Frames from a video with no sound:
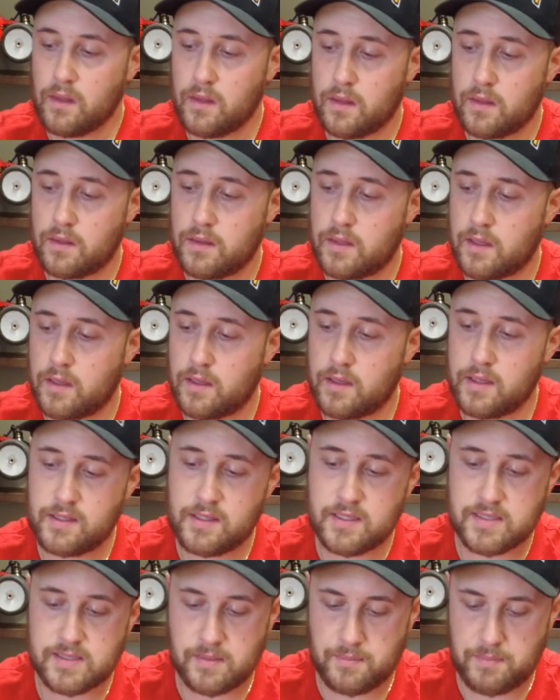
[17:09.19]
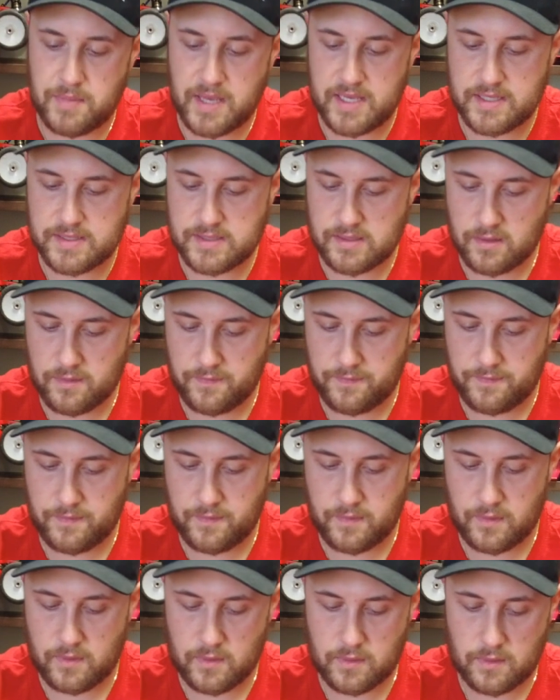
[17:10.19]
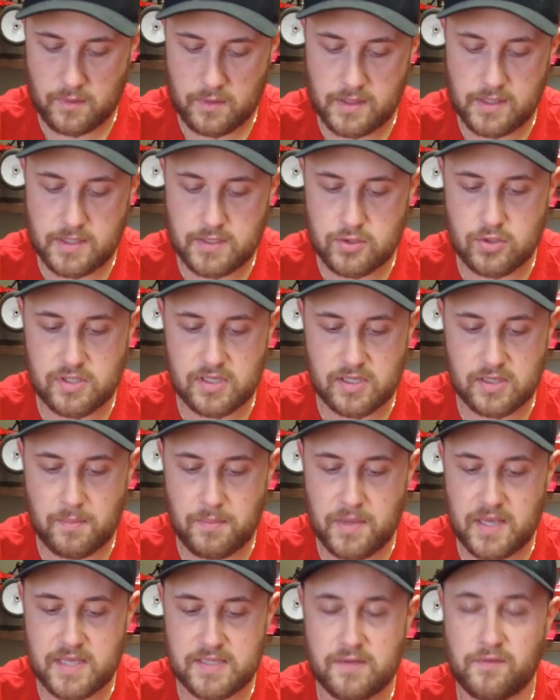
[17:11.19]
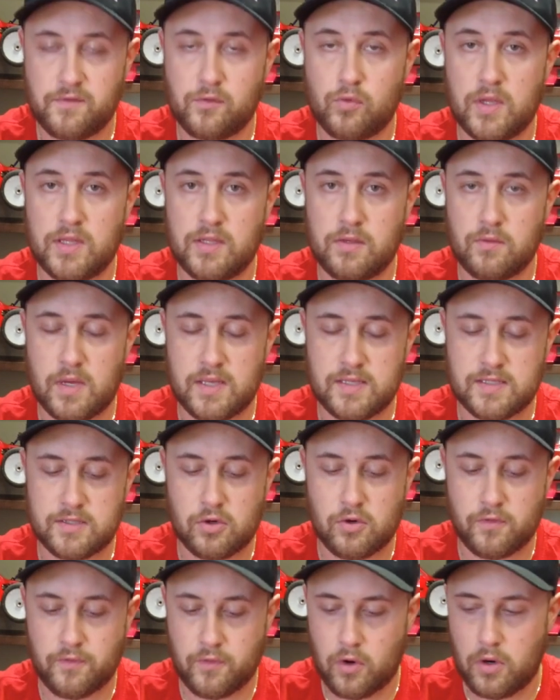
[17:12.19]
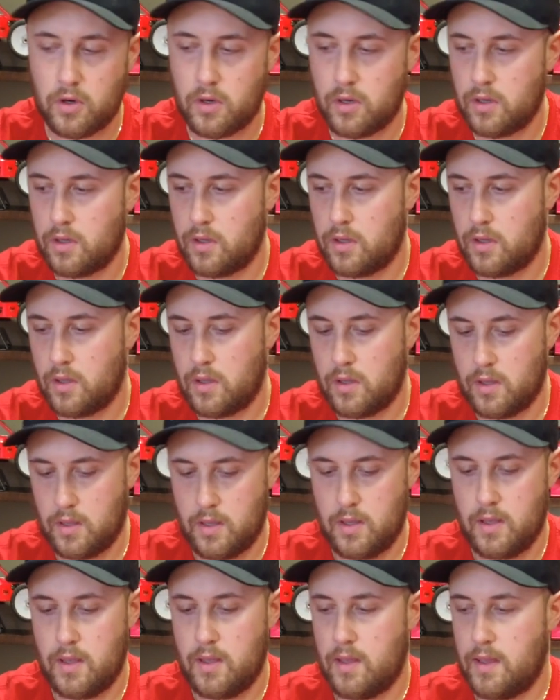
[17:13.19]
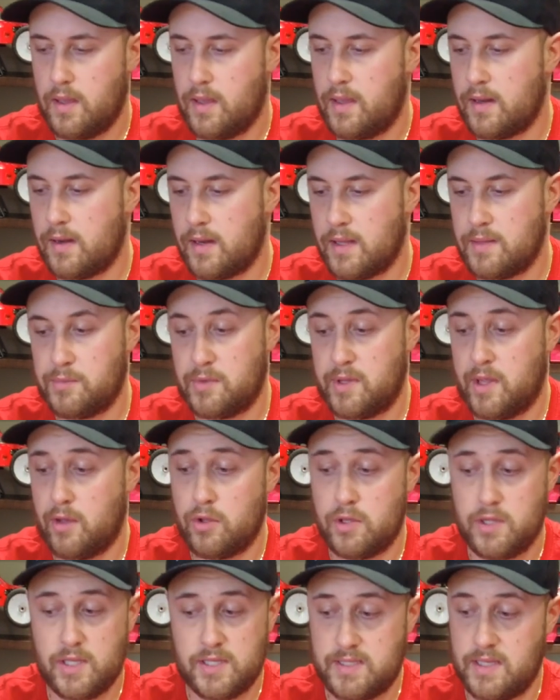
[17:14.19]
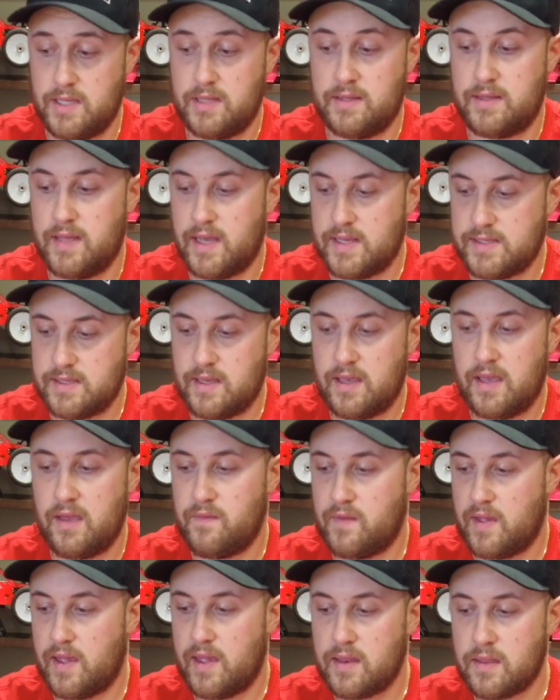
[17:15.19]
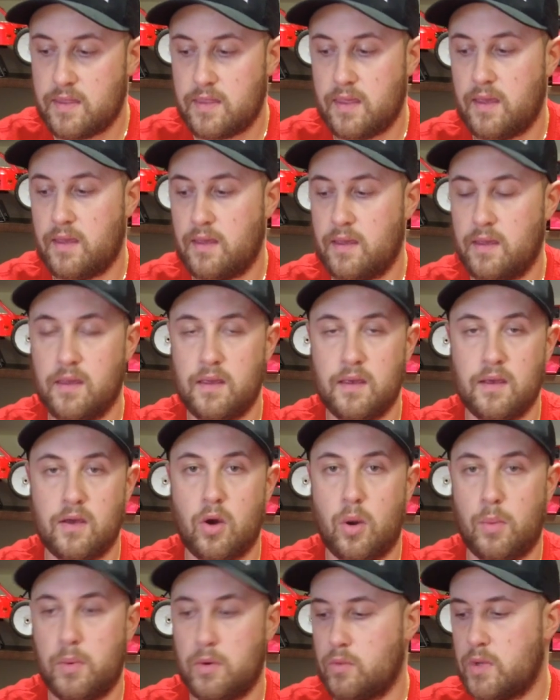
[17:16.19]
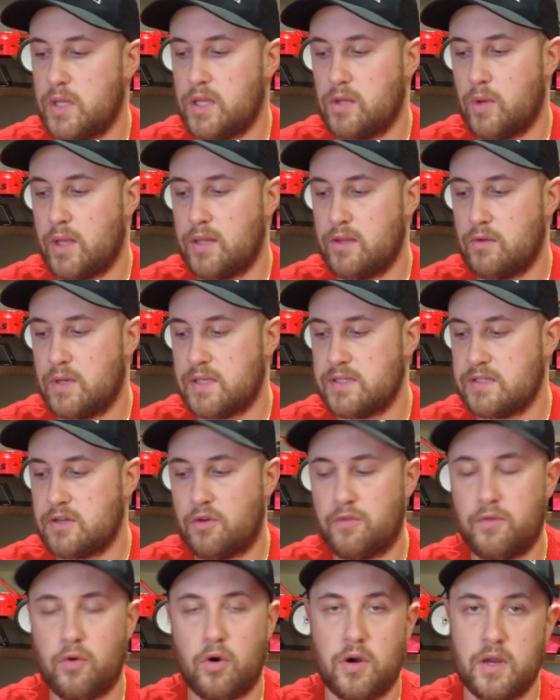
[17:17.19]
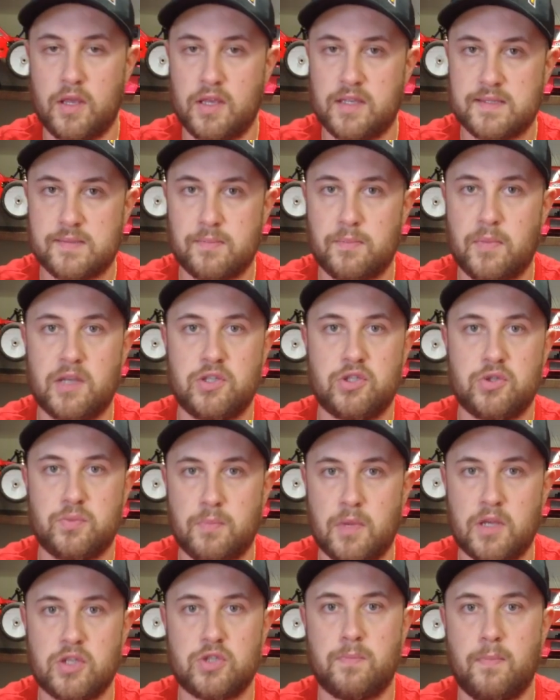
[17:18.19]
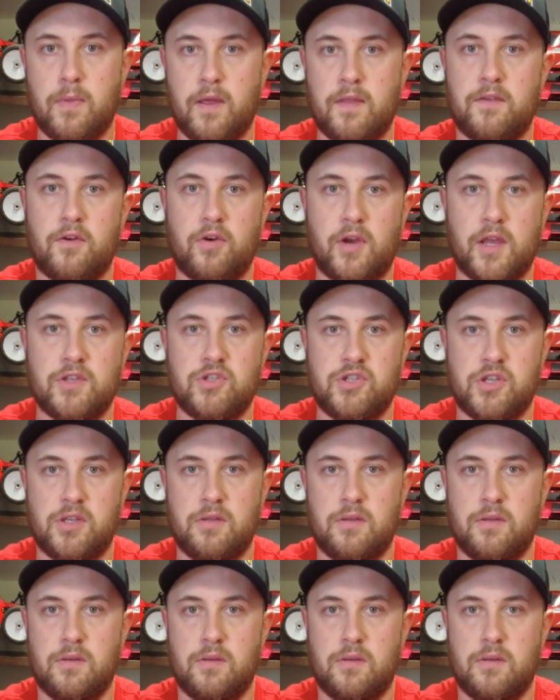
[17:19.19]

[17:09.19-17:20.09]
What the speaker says: It is using the base of 2104, and let me tell you this, it doesn't have anything in common with 2104. It's much better engine.